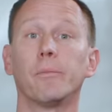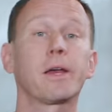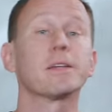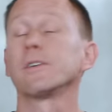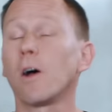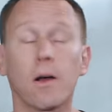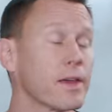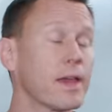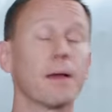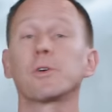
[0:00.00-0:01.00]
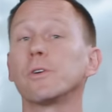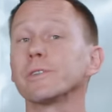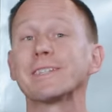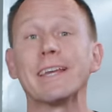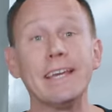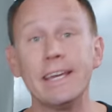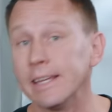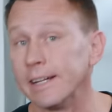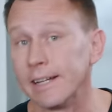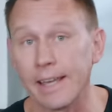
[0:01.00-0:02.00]
because of all the chemicals
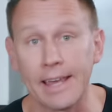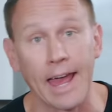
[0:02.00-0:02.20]
in